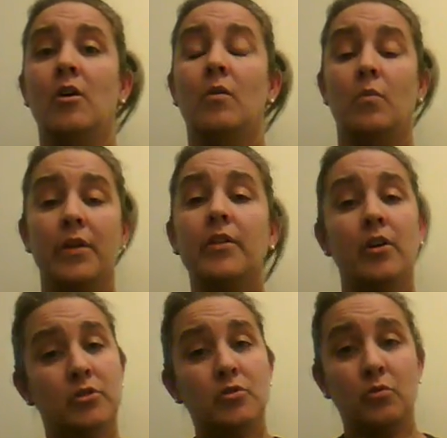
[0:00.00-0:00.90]
what
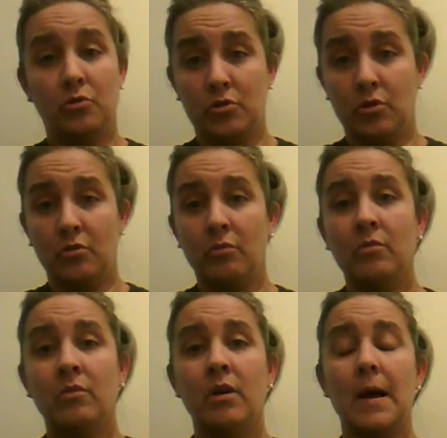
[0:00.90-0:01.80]
they're at school to do,
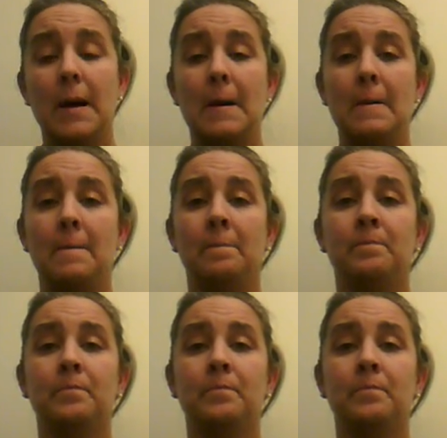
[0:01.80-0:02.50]
um,